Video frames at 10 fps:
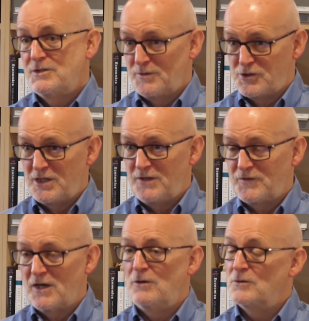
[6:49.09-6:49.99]
to
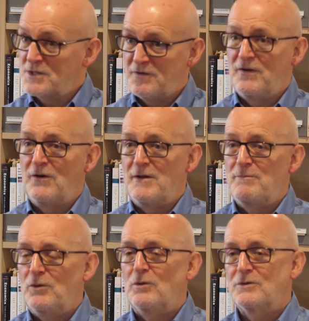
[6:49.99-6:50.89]
achieve goals that are very
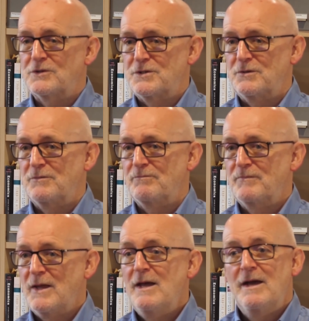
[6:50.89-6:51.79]
important to them.
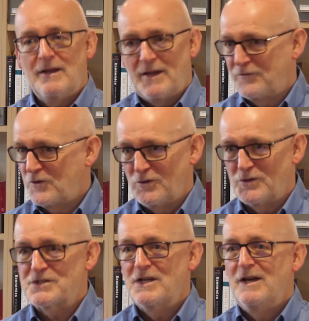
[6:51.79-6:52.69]
And then, of
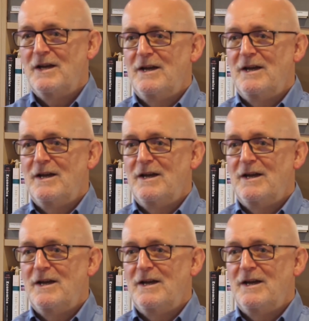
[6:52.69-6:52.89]
course,